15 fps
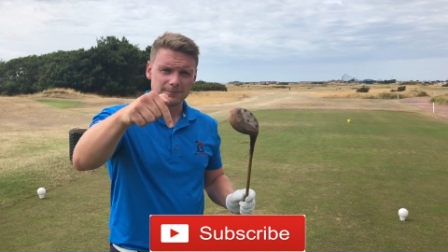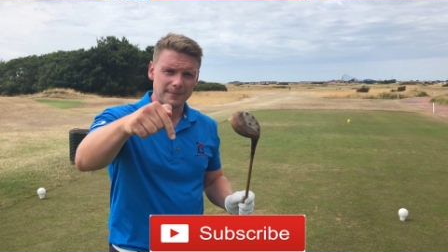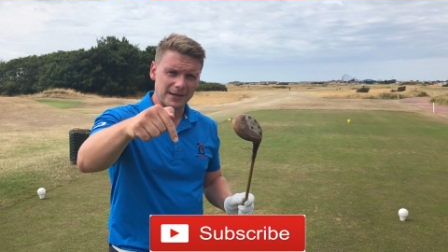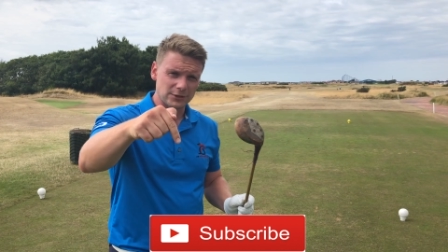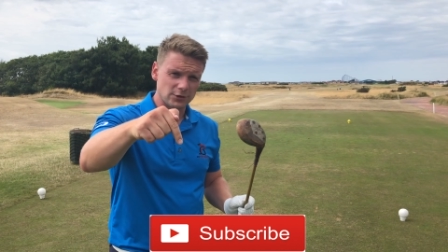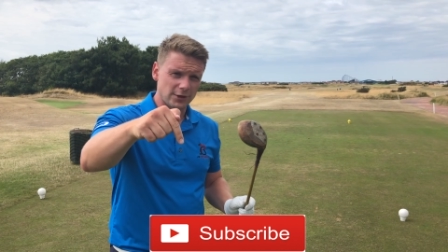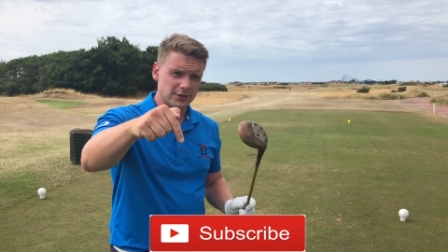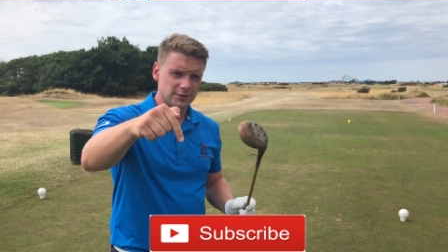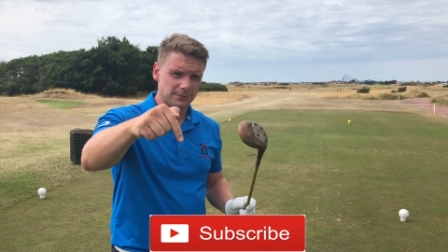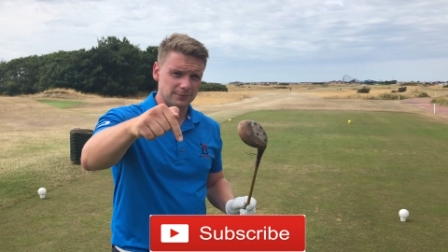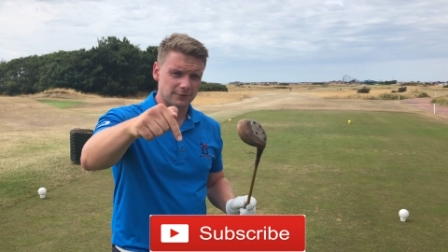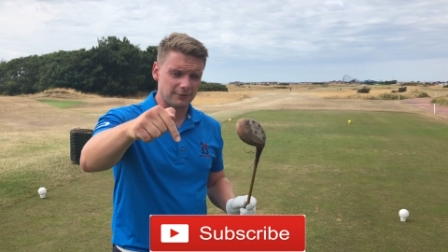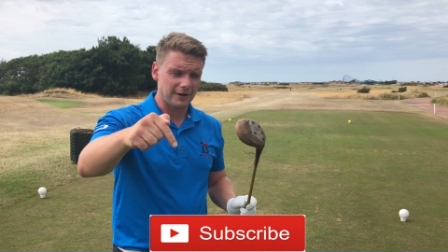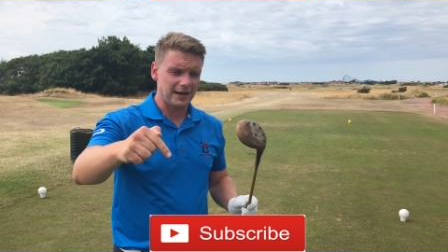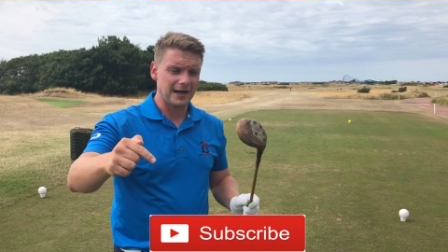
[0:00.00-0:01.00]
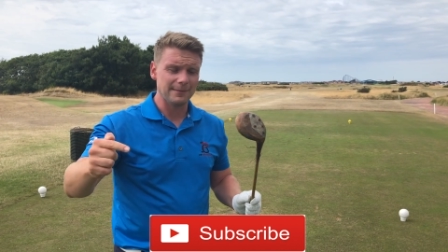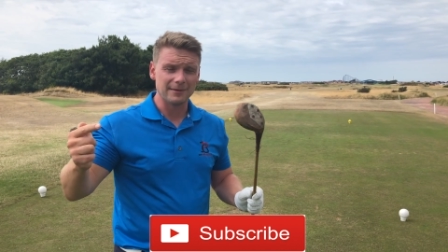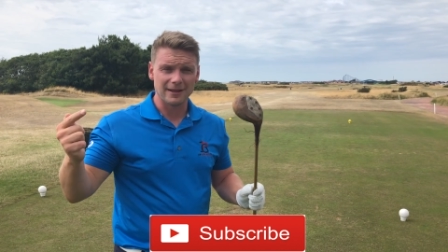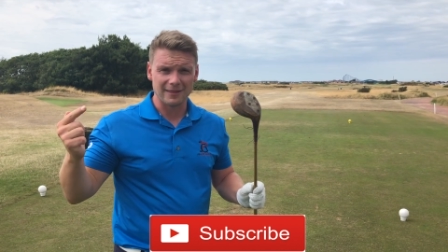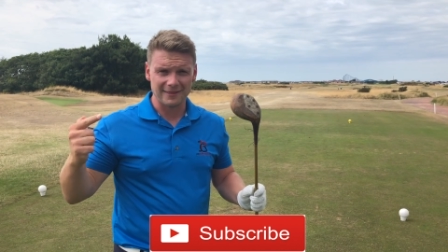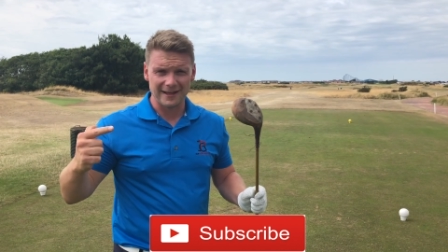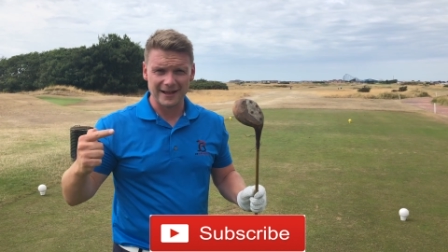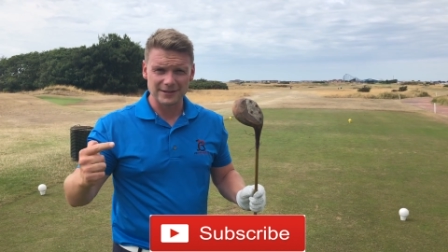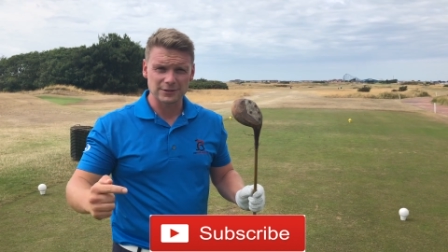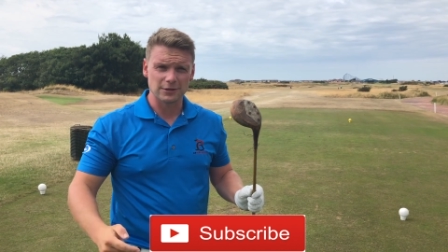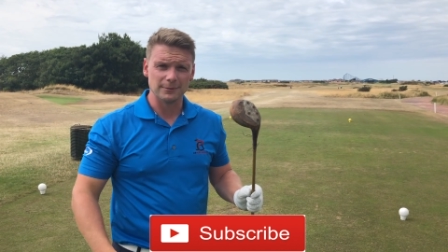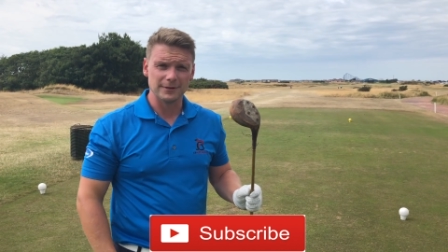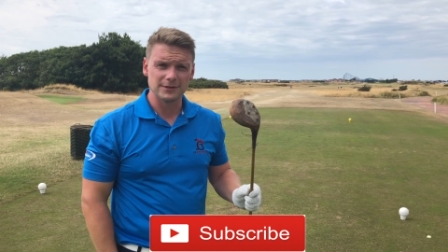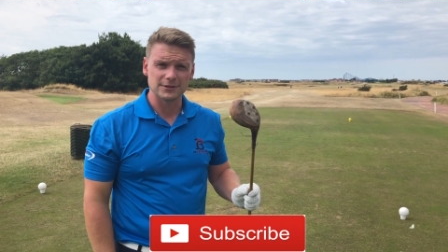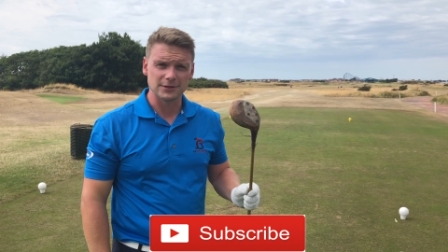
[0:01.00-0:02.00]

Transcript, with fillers: make sure you subscribe, that is coming